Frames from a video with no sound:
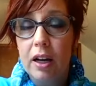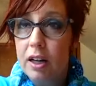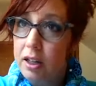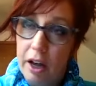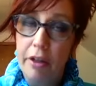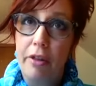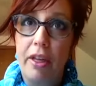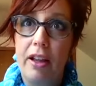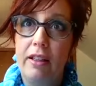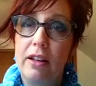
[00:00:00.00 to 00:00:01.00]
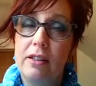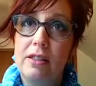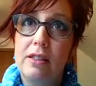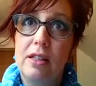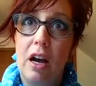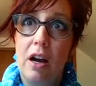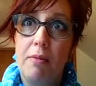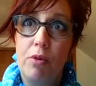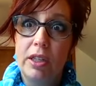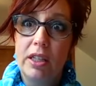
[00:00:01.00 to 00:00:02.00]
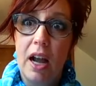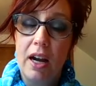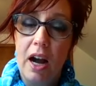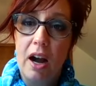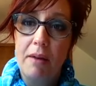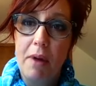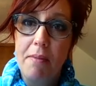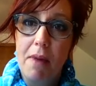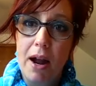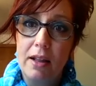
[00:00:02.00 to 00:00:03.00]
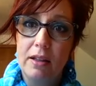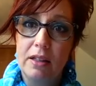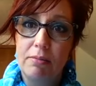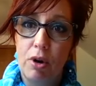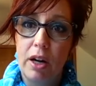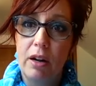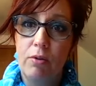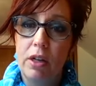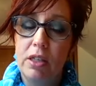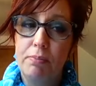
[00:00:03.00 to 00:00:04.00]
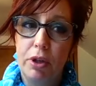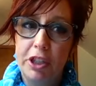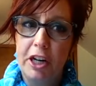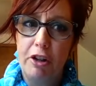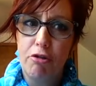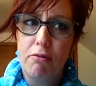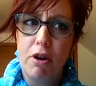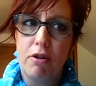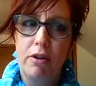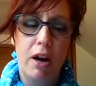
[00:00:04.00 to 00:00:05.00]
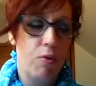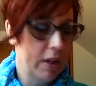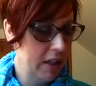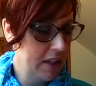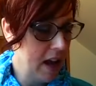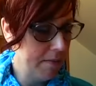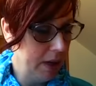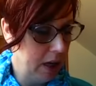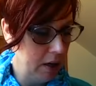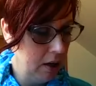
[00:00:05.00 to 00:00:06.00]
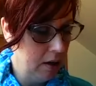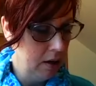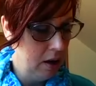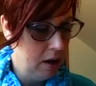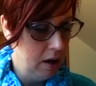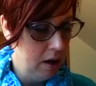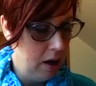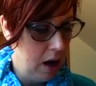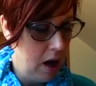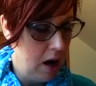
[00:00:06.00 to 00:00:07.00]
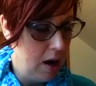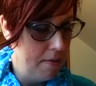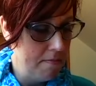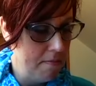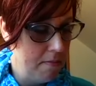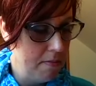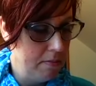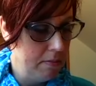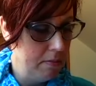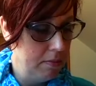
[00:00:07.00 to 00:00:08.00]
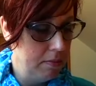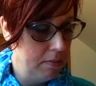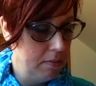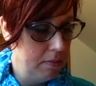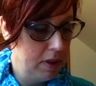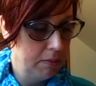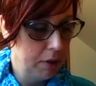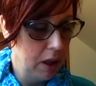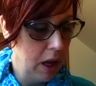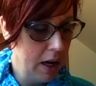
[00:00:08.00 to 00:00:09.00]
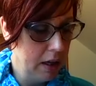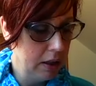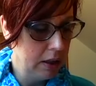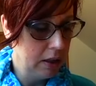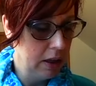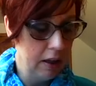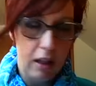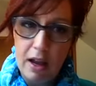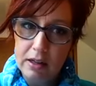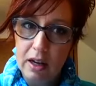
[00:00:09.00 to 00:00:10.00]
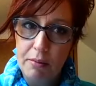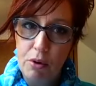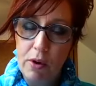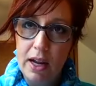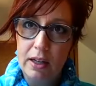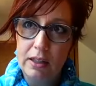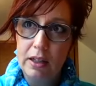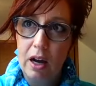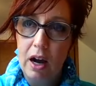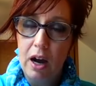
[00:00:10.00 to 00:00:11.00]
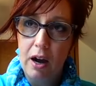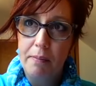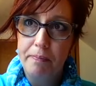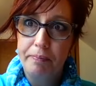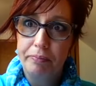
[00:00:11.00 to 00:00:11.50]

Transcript: Another thing that um, was kind of on my mind this morning was pushing through. Now, what does that mean? um, some clients in the last couple weeks um,